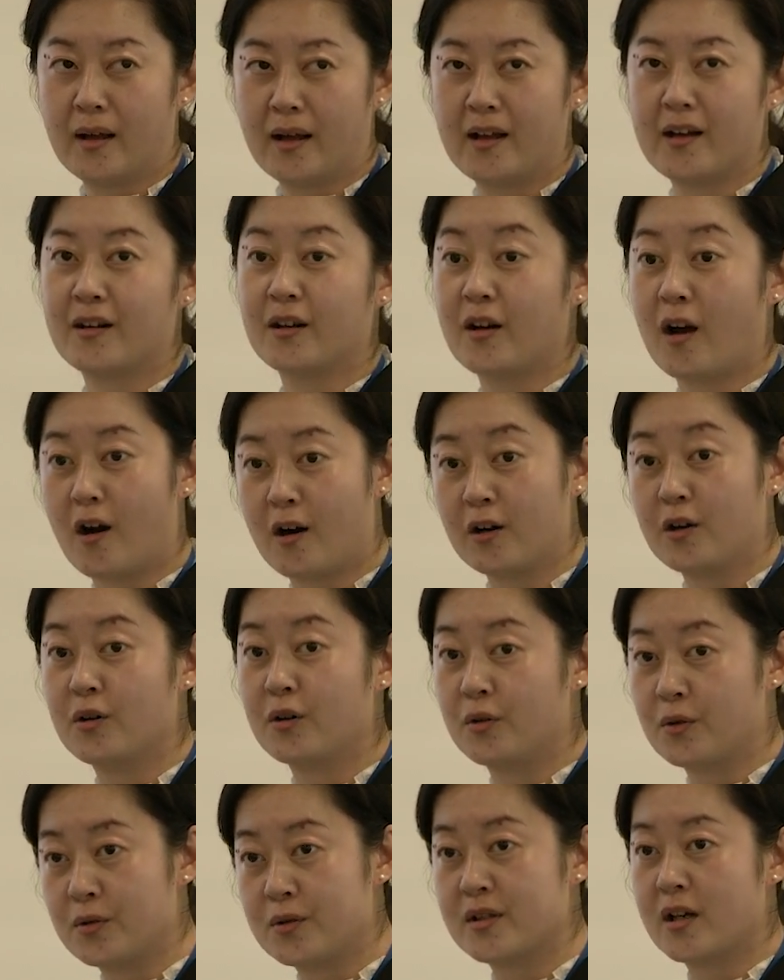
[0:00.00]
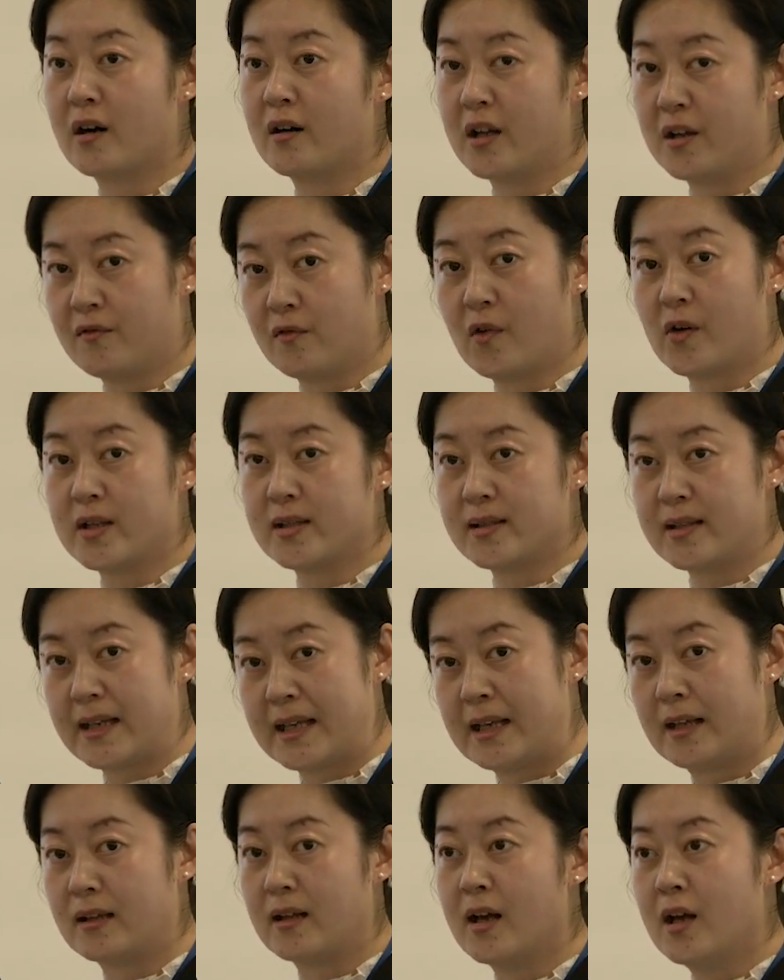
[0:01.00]
air cargo goods are invoiced
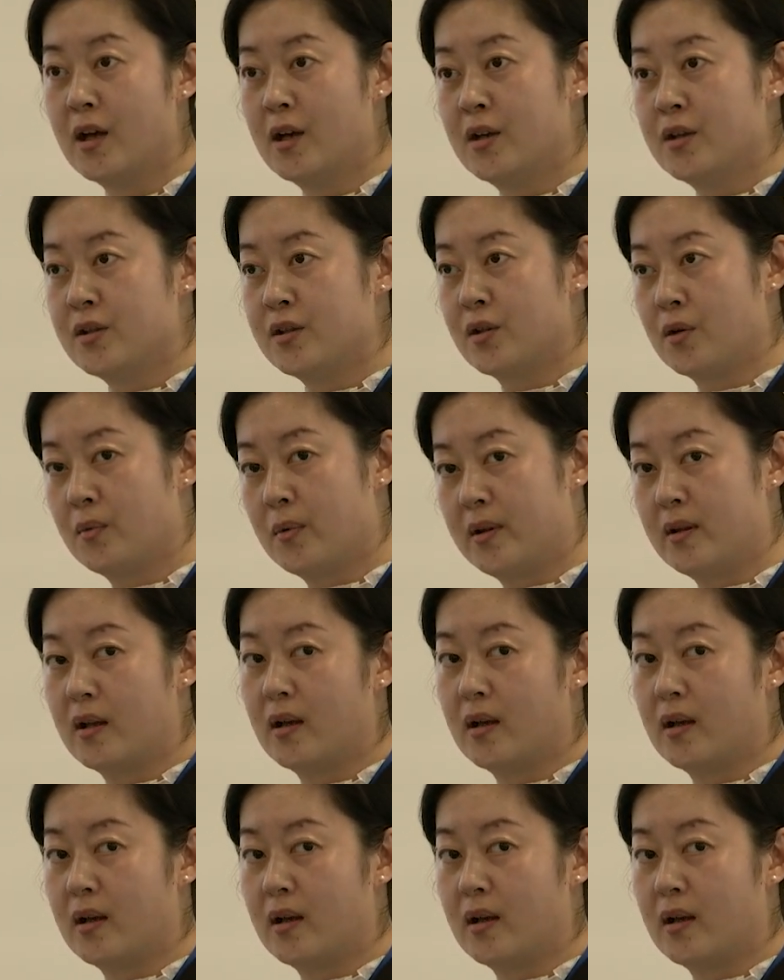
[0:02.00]
in. So when